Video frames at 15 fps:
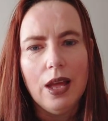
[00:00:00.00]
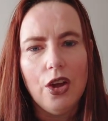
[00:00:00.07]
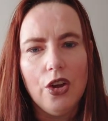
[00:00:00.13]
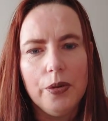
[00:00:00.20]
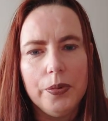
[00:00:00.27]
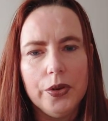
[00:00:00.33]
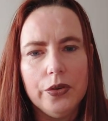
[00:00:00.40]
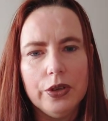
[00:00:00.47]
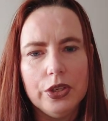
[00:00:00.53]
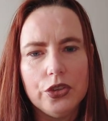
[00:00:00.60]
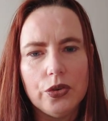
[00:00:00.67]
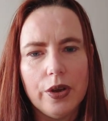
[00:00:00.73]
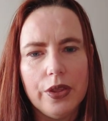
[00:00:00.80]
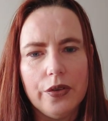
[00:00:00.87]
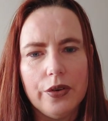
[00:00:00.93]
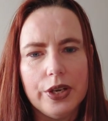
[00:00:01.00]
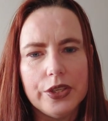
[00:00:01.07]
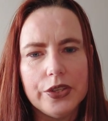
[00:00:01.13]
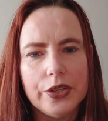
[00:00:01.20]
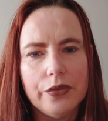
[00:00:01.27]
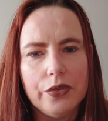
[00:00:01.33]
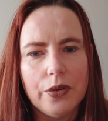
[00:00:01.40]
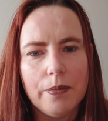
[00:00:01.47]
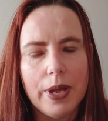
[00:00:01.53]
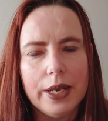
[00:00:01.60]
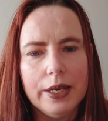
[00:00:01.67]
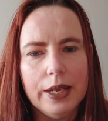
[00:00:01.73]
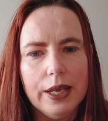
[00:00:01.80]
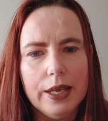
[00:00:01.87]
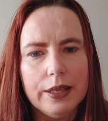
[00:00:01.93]
I hope you enjoy the rest of your
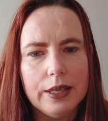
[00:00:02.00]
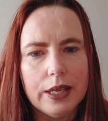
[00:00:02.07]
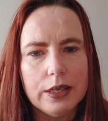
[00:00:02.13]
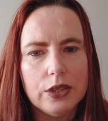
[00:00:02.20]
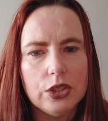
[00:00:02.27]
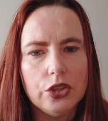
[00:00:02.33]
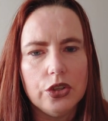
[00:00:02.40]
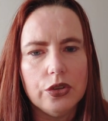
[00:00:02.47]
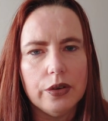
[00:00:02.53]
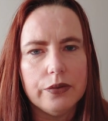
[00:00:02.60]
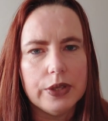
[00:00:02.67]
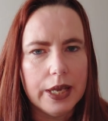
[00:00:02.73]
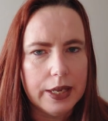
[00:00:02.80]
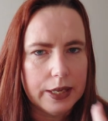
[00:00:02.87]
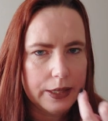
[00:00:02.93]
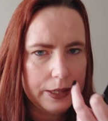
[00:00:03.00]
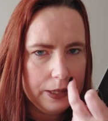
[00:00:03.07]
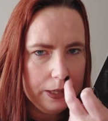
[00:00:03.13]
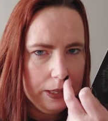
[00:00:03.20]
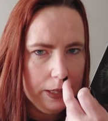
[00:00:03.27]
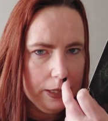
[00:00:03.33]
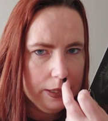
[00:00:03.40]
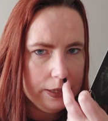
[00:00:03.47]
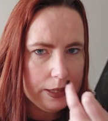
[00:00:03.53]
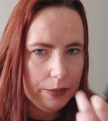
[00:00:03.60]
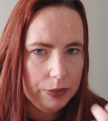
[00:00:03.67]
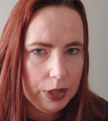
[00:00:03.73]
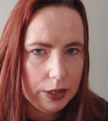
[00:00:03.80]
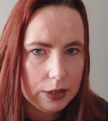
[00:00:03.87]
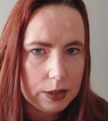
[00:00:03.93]
Monday and that you have taken
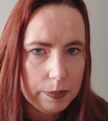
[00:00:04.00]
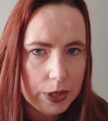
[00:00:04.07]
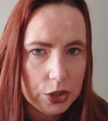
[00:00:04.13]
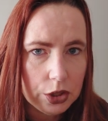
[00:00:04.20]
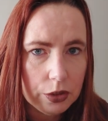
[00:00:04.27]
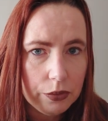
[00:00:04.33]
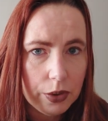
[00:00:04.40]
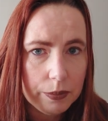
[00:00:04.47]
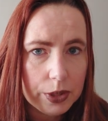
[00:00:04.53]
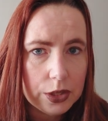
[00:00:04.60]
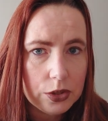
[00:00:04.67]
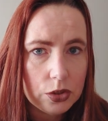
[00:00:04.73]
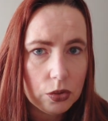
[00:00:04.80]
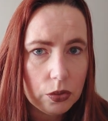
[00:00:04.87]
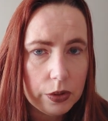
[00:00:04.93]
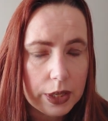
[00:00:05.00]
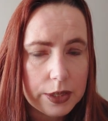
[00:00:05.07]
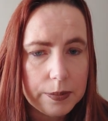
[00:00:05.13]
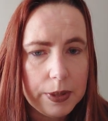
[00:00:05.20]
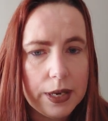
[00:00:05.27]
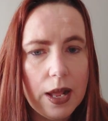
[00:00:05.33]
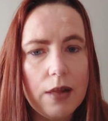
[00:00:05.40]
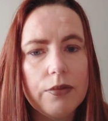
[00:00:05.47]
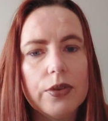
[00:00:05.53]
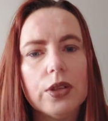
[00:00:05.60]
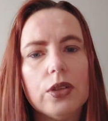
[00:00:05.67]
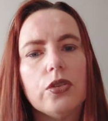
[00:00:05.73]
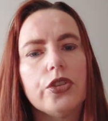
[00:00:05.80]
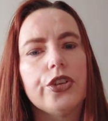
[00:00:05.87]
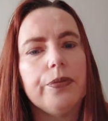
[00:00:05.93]
something special from this, or that's been
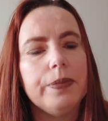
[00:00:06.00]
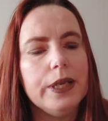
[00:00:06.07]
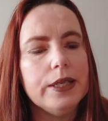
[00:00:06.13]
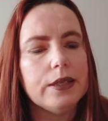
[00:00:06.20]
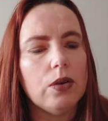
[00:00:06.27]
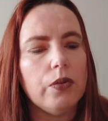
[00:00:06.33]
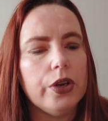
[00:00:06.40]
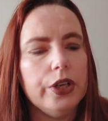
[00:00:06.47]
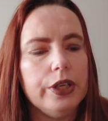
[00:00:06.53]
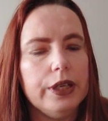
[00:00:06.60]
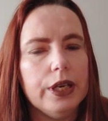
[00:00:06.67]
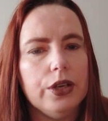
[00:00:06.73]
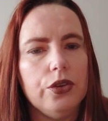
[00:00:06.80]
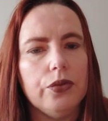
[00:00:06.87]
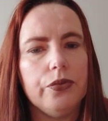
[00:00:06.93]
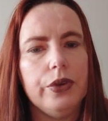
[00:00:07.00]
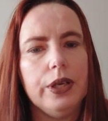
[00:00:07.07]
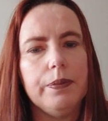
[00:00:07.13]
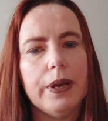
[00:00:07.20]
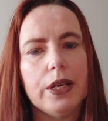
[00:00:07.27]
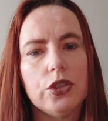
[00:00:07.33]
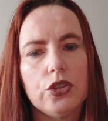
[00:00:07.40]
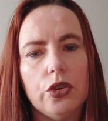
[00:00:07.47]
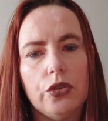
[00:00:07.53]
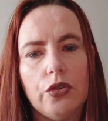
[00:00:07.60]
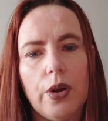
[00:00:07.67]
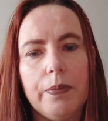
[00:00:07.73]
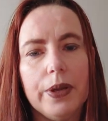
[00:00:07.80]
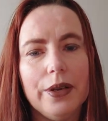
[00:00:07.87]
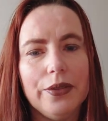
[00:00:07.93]
helpful. Also, please, I want to hear your feedback, so
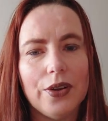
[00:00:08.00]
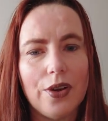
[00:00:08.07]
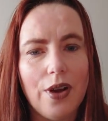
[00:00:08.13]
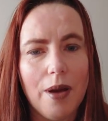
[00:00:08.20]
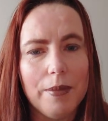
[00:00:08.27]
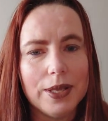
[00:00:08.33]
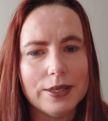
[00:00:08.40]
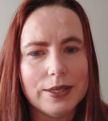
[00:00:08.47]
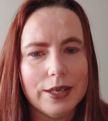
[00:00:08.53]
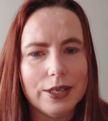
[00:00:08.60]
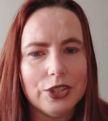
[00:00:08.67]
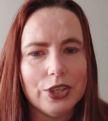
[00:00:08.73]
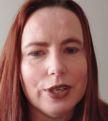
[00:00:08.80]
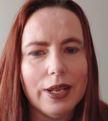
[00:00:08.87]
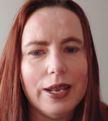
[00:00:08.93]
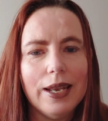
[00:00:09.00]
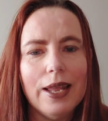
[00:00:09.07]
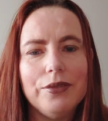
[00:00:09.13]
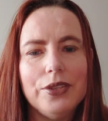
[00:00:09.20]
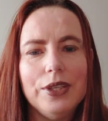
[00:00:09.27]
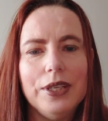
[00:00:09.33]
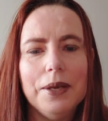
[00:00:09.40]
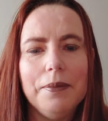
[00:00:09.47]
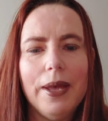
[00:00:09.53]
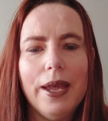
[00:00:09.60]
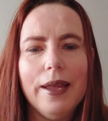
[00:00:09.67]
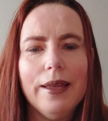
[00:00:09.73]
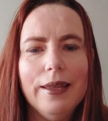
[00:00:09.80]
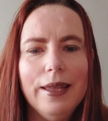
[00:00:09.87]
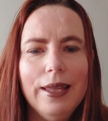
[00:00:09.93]
drop it in the comments section. I'd love to hear
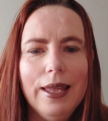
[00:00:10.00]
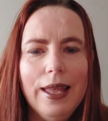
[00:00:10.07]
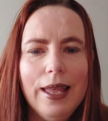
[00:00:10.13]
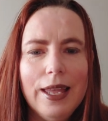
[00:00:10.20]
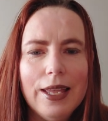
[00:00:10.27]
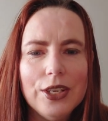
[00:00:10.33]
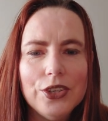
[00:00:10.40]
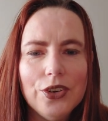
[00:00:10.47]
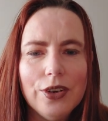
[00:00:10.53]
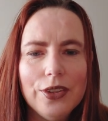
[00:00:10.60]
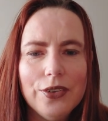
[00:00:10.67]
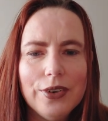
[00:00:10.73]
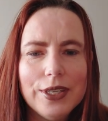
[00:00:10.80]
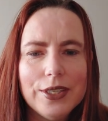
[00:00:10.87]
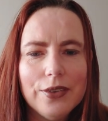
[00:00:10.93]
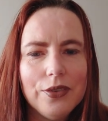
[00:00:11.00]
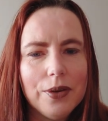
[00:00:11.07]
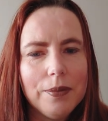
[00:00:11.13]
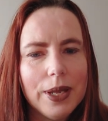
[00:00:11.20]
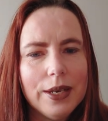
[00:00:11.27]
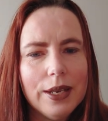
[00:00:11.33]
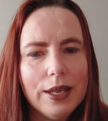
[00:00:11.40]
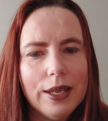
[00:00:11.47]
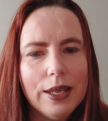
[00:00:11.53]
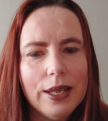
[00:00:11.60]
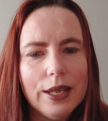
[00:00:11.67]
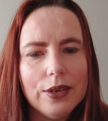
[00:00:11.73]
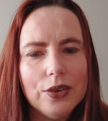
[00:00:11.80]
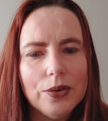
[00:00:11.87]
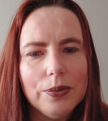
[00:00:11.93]
back. Enjoy the rest of your Monday
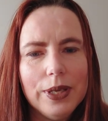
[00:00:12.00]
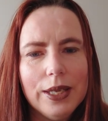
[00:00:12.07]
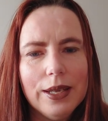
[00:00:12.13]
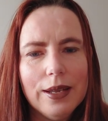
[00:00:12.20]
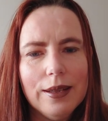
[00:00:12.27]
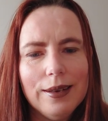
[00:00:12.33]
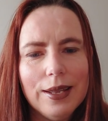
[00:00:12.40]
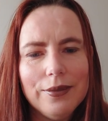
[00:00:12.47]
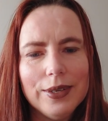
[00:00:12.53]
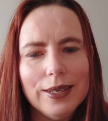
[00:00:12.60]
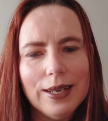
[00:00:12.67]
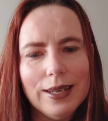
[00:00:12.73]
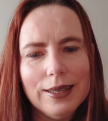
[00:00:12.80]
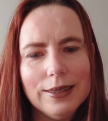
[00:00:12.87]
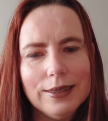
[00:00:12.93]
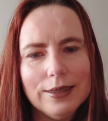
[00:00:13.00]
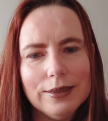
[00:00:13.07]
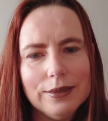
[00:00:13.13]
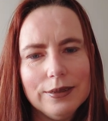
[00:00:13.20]
and your week. Love and light.